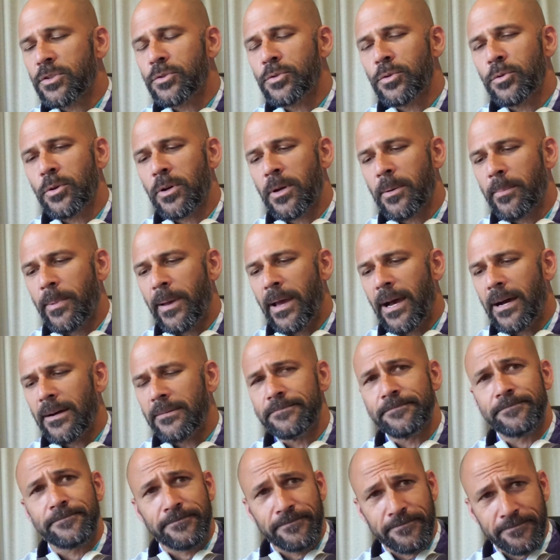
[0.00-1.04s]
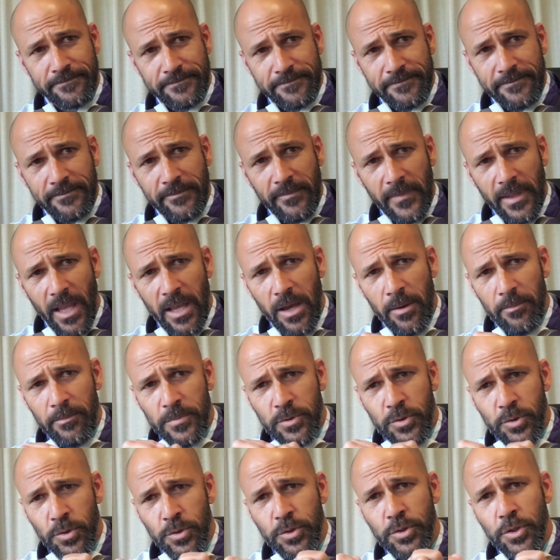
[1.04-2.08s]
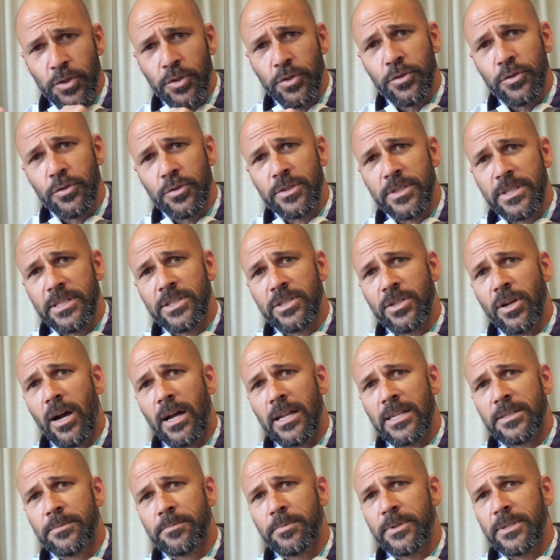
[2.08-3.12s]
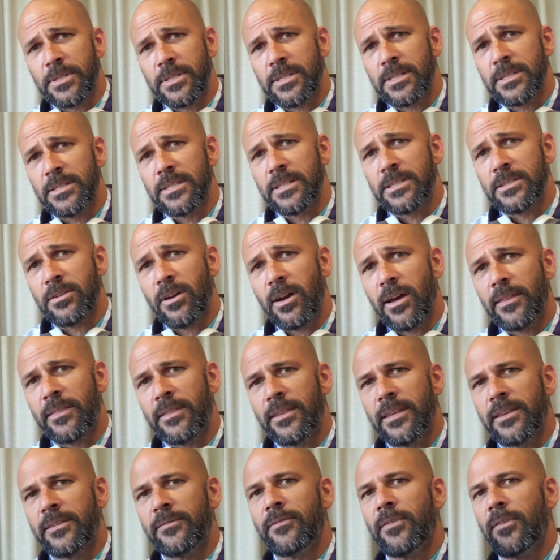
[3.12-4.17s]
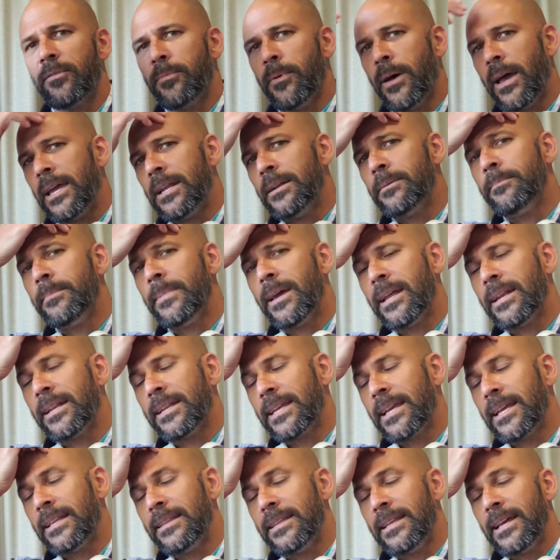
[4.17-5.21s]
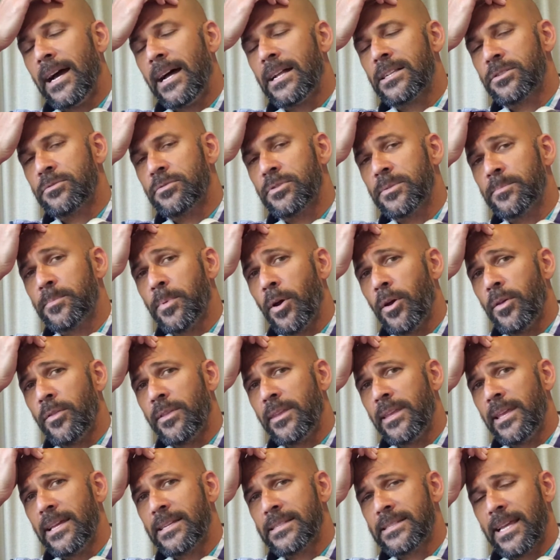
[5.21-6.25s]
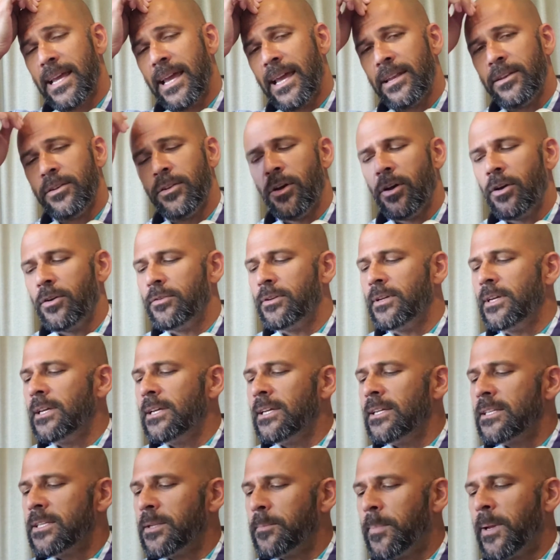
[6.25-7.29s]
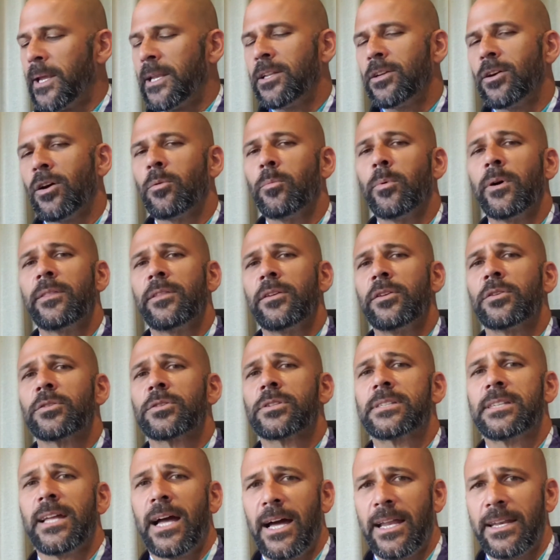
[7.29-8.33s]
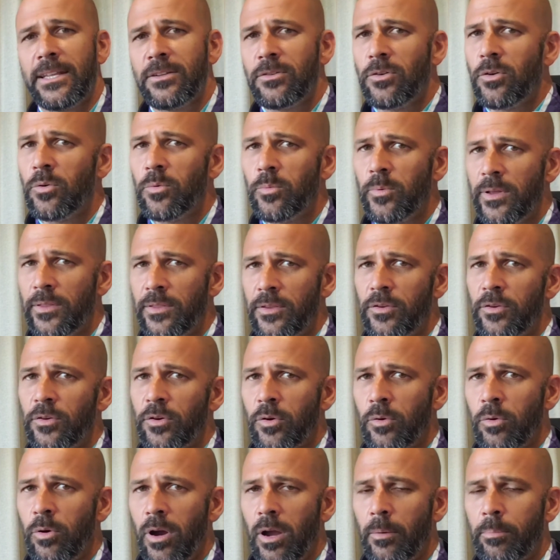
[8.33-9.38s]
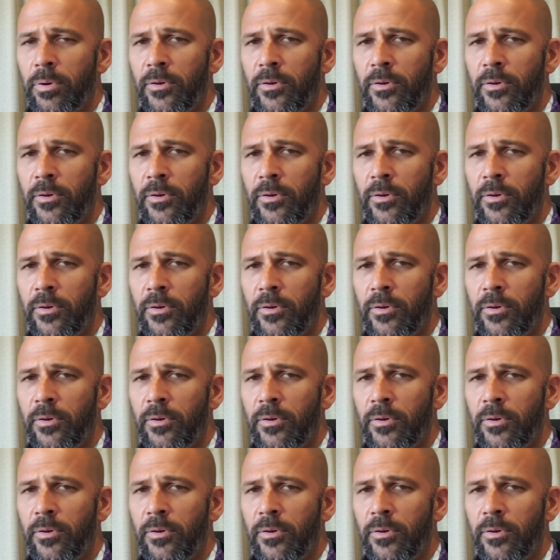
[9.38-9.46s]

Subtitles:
talk about should you use design sprints and design thinking verbatim? And again, the answer is both yes and no, depending on whether you're starting or whether you're quite